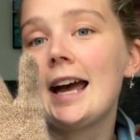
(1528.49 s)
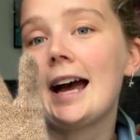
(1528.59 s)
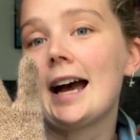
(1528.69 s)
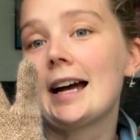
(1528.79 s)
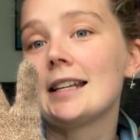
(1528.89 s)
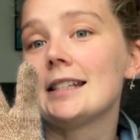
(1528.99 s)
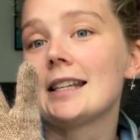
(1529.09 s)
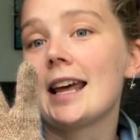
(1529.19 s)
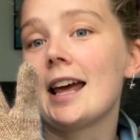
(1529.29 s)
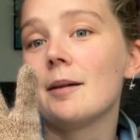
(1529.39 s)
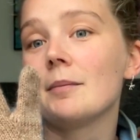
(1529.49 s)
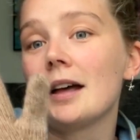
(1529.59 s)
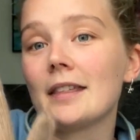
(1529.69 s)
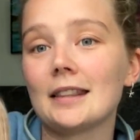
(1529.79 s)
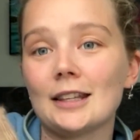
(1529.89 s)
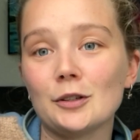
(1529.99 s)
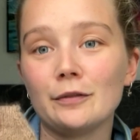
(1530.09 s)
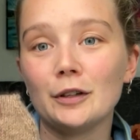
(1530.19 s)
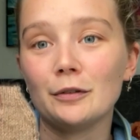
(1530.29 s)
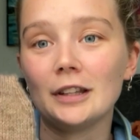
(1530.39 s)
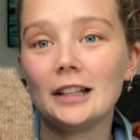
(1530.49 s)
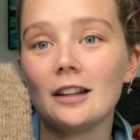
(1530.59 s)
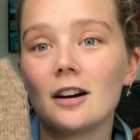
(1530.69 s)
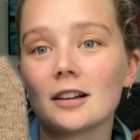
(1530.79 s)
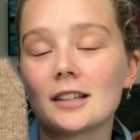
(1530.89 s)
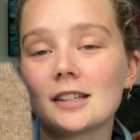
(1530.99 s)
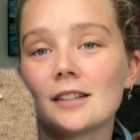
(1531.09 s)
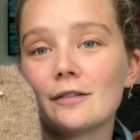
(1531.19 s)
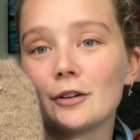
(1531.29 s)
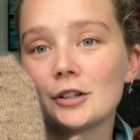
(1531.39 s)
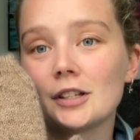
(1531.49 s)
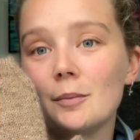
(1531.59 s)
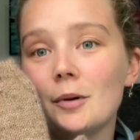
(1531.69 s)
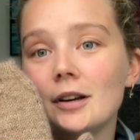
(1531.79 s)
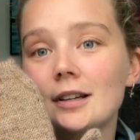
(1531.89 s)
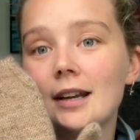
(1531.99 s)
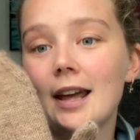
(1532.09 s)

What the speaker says: and I think this will feel really luxe for someone